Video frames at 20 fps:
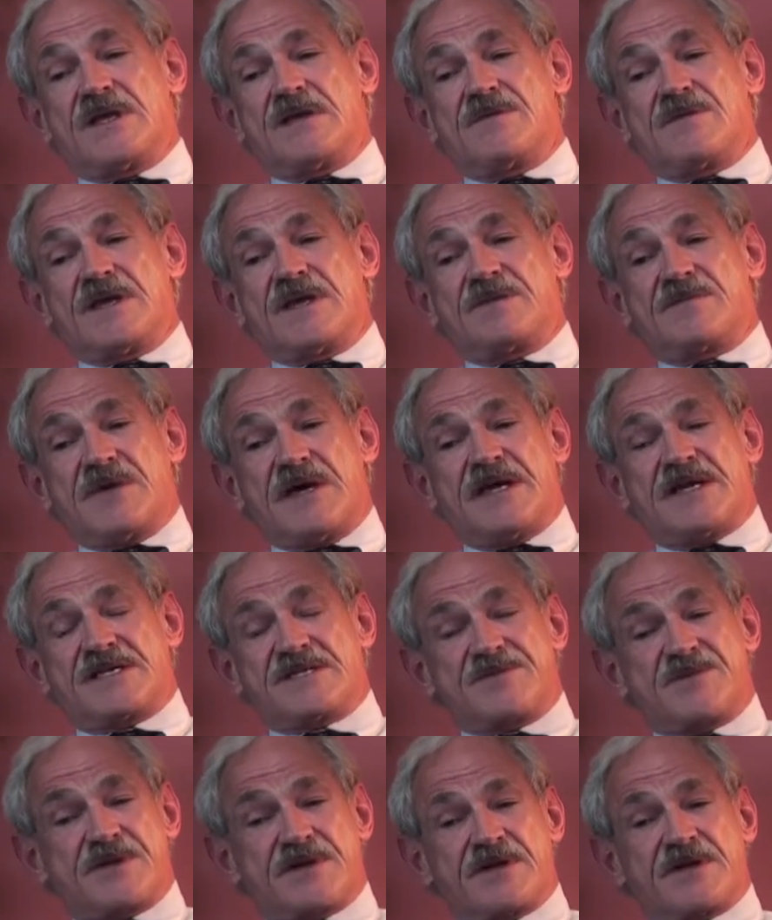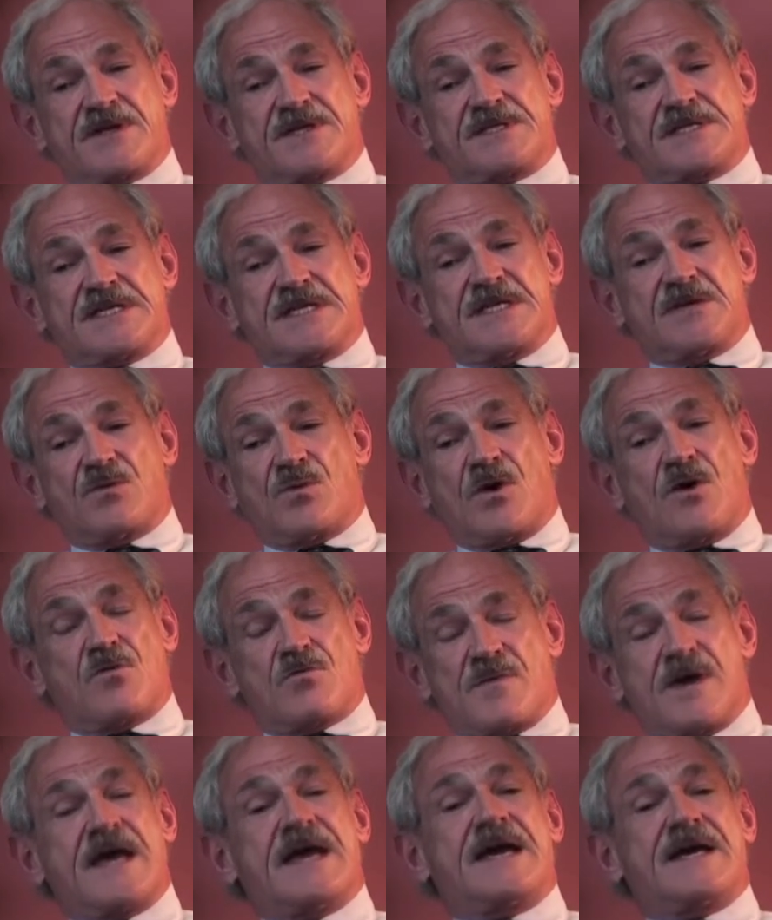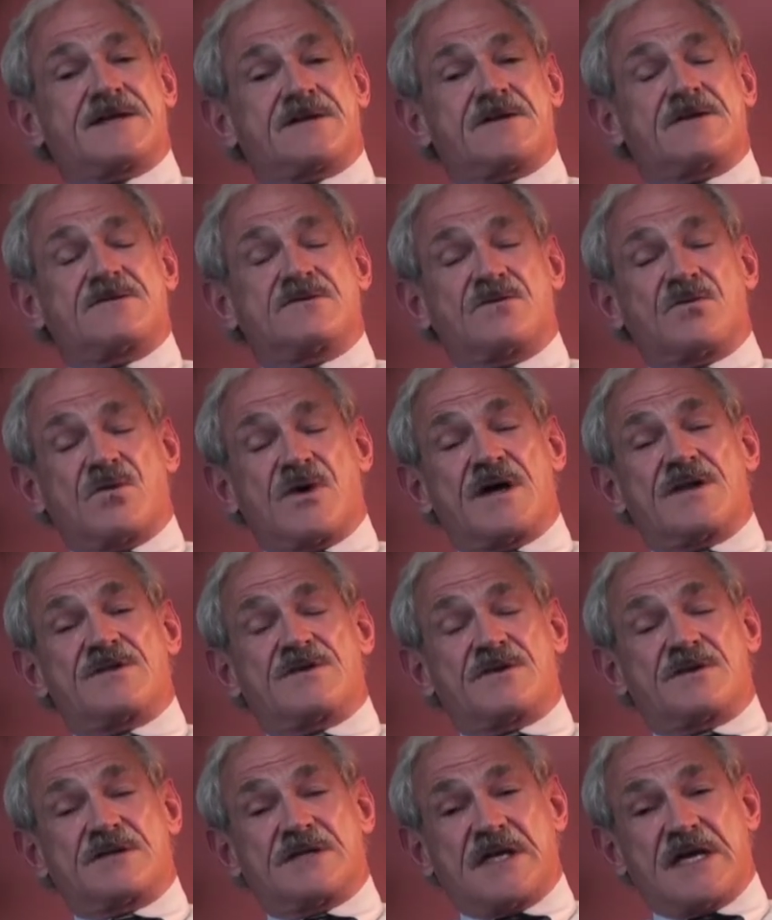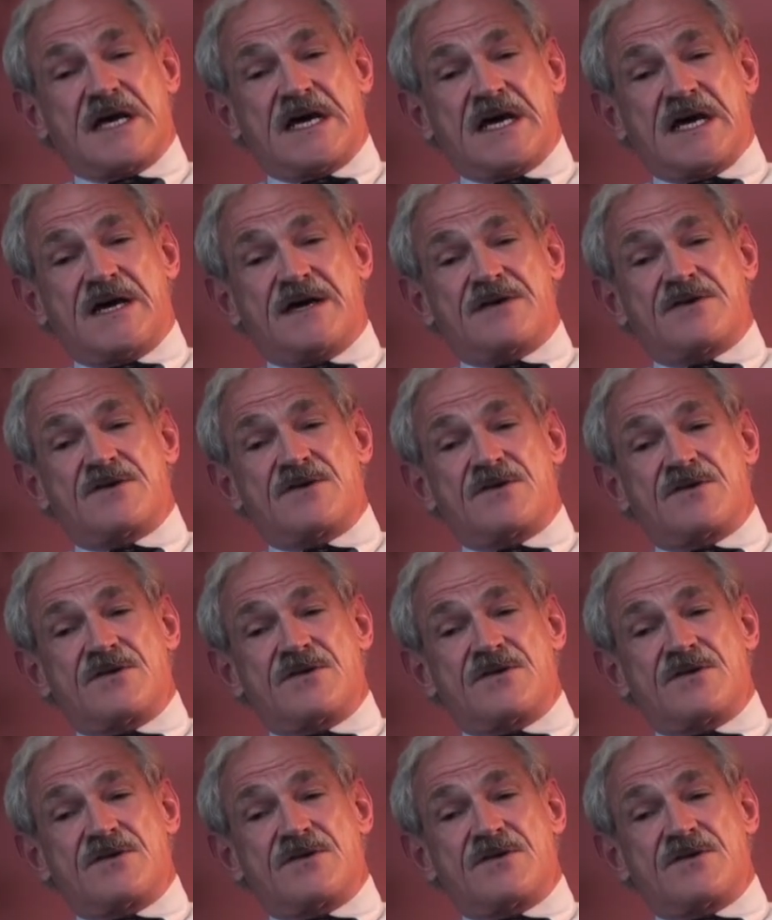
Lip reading: In my experience, it won't matter whether or not